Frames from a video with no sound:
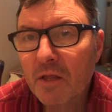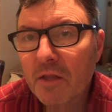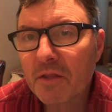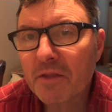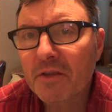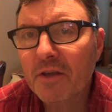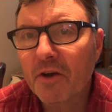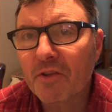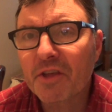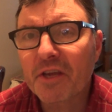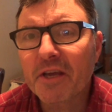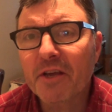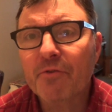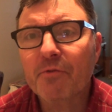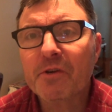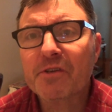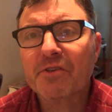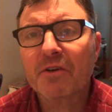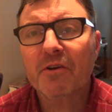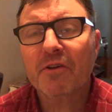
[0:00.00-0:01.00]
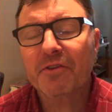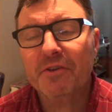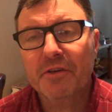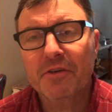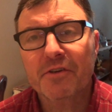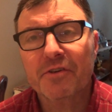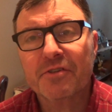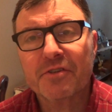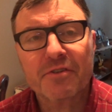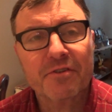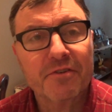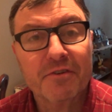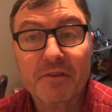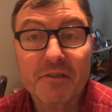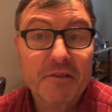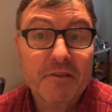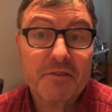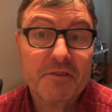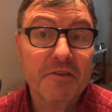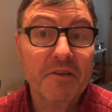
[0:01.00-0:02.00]
you know, the end result is, to
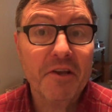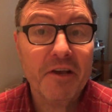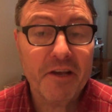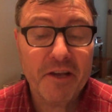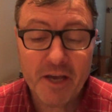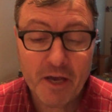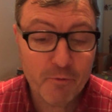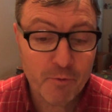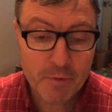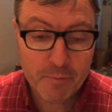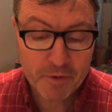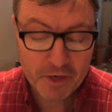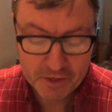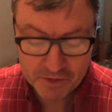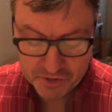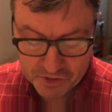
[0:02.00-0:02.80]
this day, I remain